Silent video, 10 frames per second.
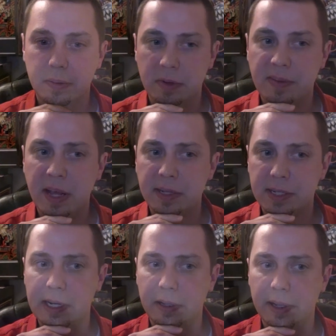got
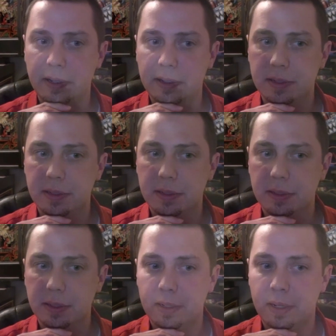saline
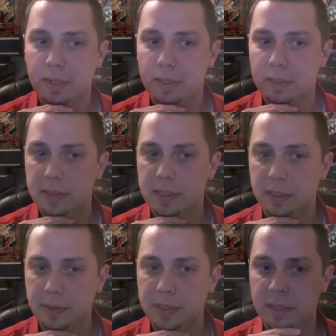
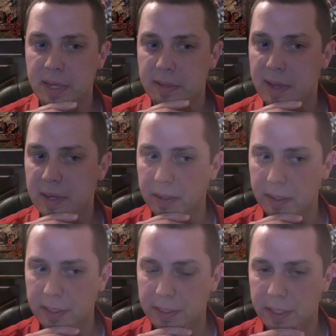solution like that.
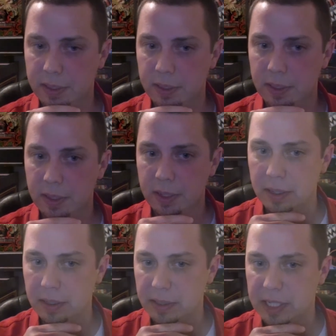It's in
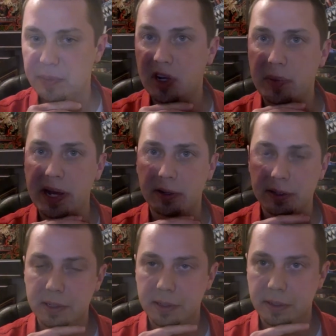small
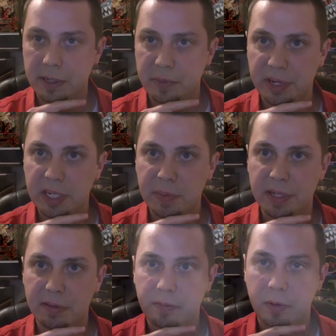bottles, and it's pretty
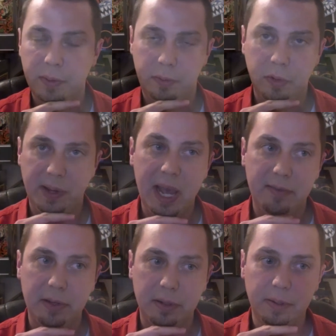expensive, but we have it.